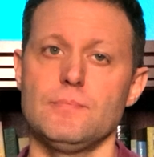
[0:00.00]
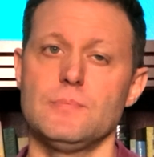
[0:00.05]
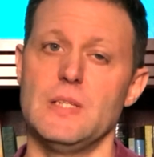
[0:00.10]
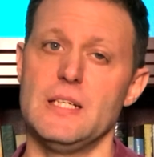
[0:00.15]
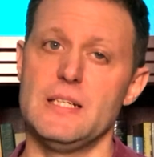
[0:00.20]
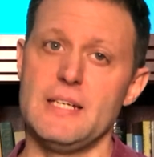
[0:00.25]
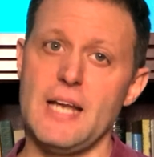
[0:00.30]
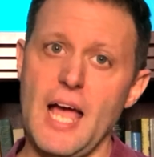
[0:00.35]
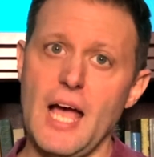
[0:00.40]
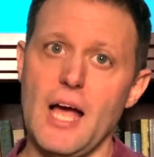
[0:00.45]

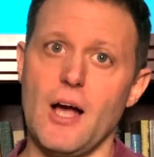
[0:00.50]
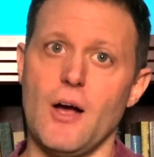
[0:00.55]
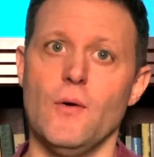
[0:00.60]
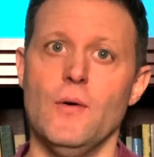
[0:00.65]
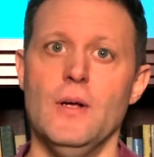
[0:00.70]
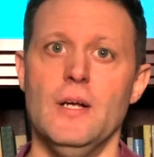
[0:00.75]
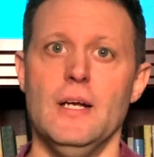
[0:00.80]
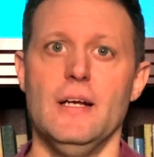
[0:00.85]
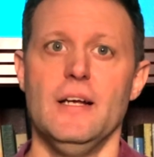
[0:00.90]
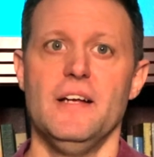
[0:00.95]
And
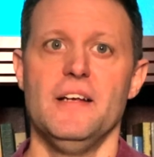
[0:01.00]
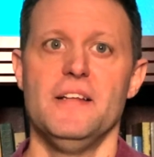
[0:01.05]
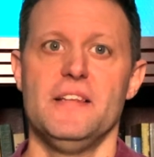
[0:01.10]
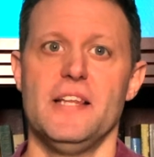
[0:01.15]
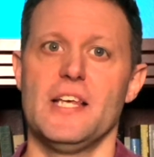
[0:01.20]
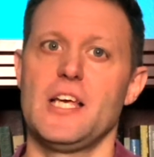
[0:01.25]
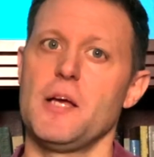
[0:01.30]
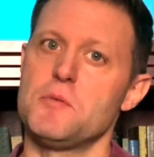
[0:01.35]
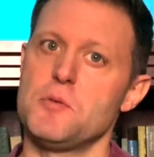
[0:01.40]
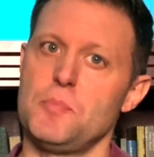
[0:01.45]
now
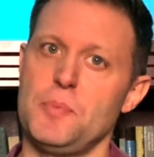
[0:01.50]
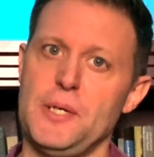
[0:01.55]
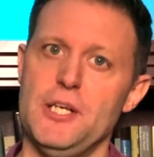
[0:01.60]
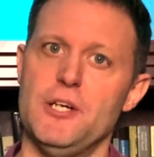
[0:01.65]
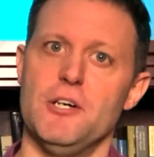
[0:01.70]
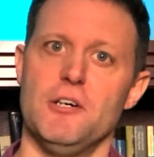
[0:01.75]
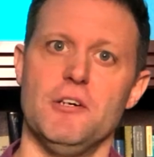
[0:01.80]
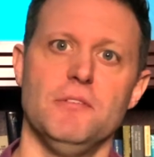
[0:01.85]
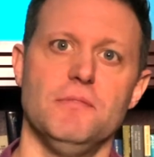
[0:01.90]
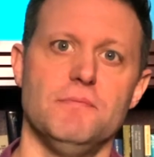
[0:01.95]
they come to
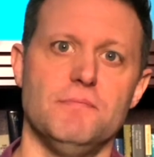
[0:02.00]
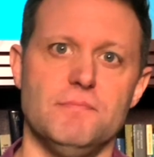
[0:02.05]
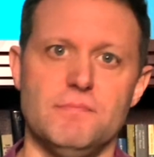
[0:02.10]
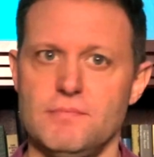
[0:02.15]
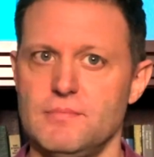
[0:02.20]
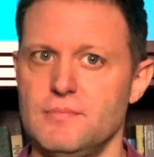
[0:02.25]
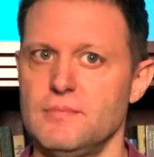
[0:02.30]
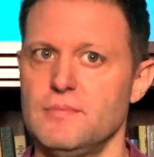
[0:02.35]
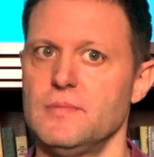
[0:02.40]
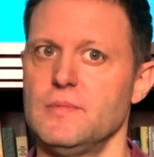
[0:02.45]
Peter
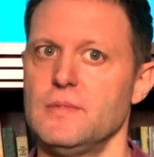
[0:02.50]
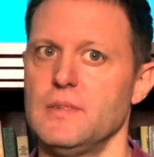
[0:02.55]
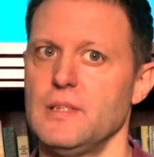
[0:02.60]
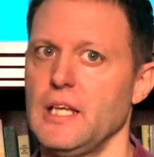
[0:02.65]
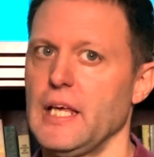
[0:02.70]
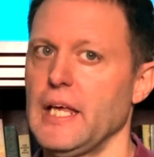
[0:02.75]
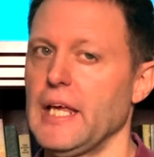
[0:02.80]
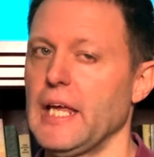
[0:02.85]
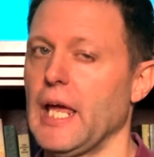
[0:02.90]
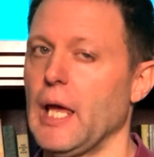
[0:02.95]

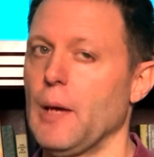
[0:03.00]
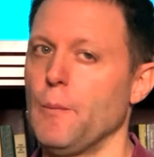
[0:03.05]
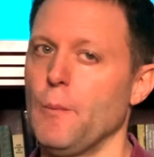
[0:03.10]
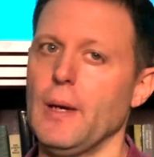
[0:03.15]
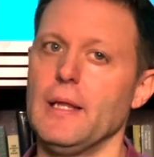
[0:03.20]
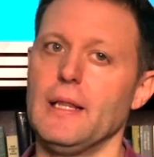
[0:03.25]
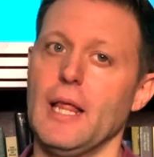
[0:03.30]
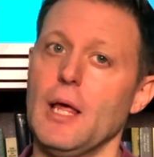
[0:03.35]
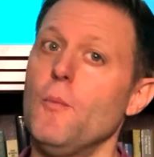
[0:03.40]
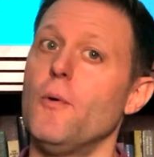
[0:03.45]
and
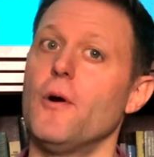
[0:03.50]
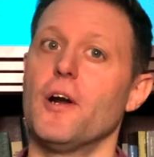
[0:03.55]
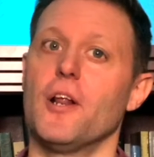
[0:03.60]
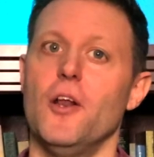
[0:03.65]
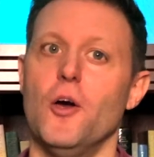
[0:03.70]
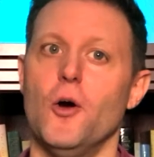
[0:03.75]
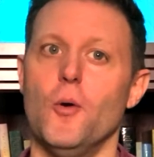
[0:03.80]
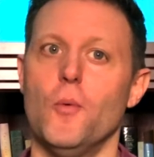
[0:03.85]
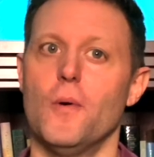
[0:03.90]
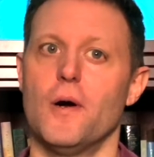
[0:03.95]
they want to
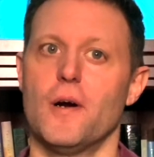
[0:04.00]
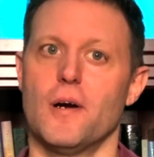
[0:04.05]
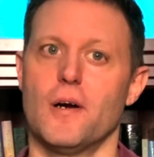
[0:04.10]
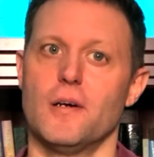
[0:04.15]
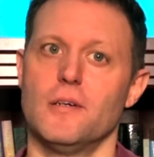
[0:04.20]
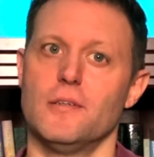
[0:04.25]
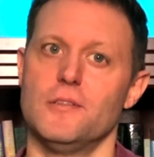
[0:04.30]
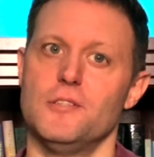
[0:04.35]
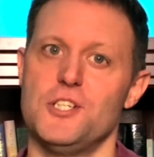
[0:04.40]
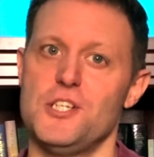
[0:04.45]
know
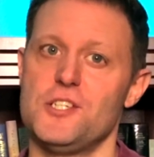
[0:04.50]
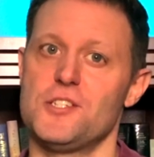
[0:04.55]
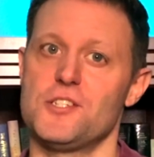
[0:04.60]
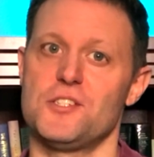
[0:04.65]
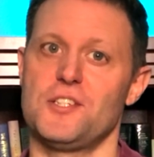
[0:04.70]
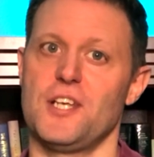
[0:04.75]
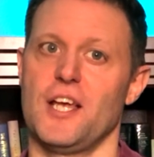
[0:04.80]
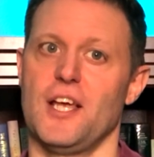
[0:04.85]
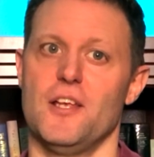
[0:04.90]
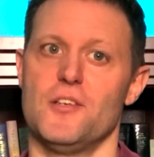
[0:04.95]
where Jesus
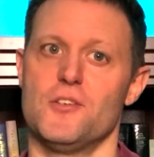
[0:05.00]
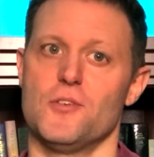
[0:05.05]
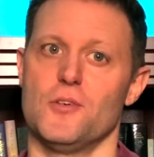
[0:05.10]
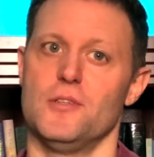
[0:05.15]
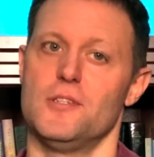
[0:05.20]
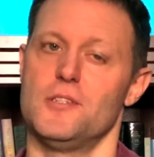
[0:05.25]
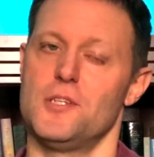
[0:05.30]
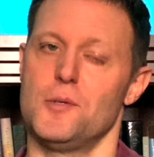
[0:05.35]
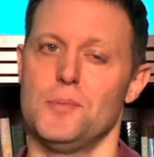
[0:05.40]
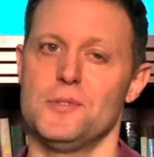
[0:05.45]
stands on
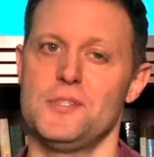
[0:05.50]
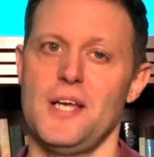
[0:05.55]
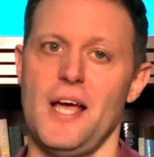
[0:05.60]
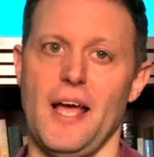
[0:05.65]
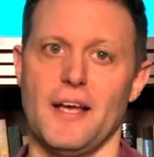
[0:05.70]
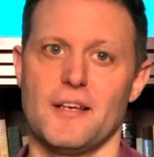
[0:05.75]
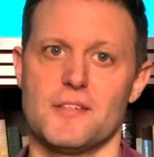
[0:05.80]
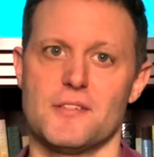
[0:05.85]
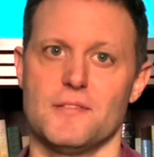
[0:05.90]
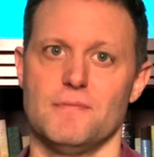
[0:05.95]
the temple
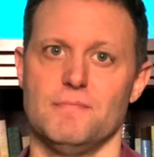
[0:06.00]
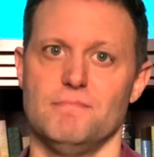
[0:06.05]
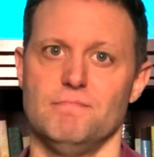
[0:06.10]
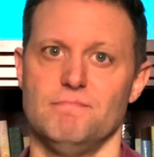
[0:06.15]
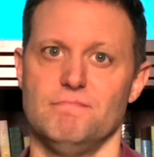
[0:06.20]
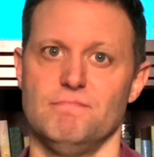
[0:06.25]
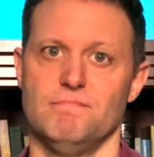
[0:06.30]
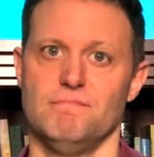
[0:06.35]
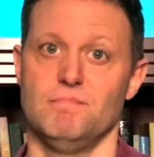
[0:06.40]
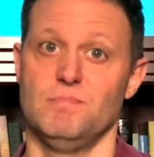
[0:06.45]
tax.
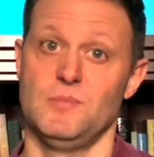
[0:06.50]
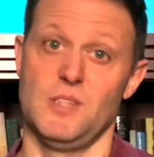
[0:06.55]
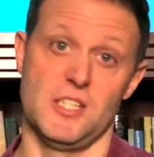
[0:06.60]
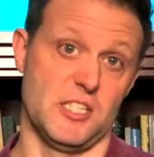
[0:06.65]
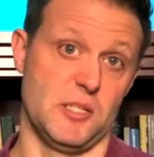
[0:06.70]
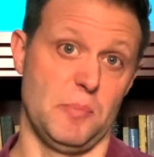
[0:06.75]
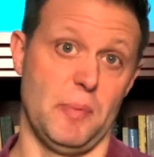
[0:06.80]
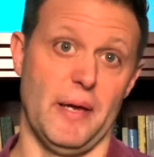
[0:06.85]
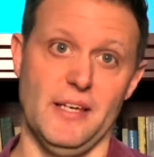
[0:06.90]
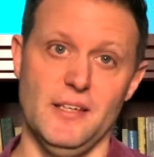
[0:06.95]
Does
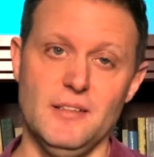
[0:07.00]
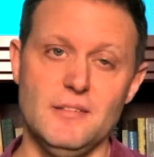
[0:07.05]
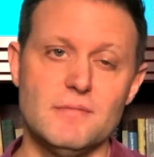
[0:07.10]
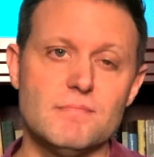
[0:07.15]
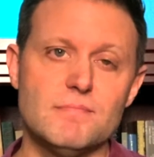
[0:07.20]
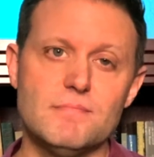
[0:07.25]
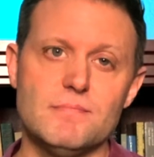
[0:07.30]
he pay it?